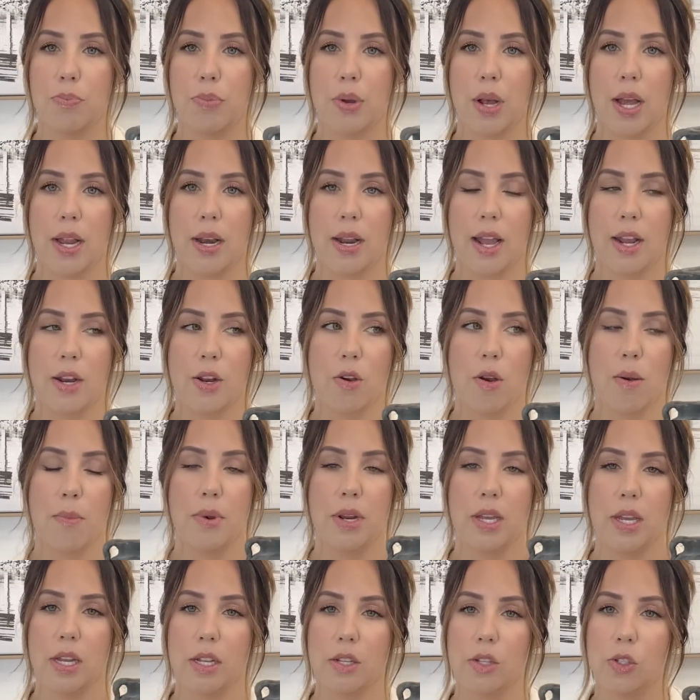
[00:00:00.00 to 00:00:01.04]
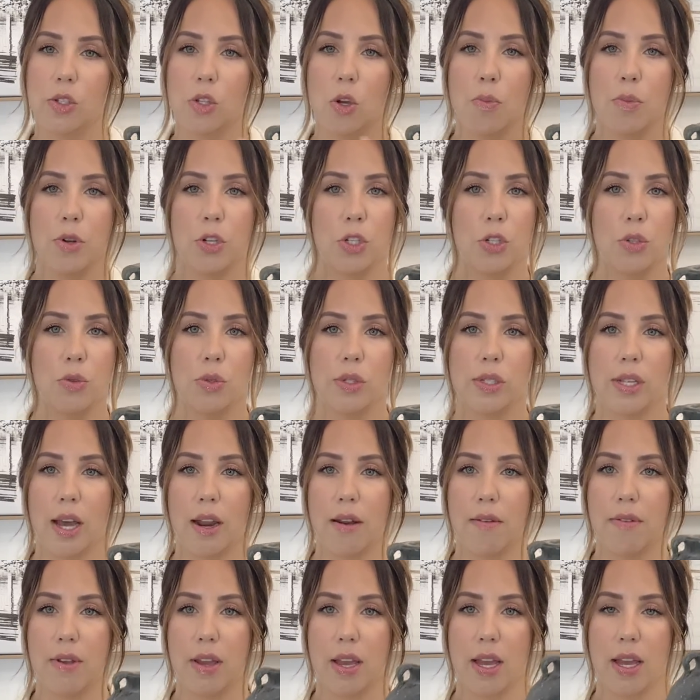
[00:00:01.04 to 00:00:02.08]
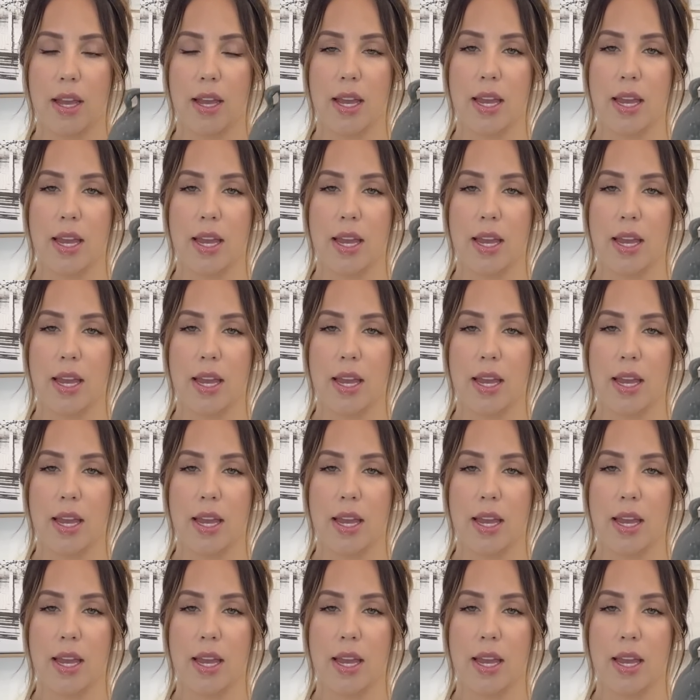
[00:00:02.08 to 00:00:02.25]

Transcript: but I know I'm gonna get so much use out of it,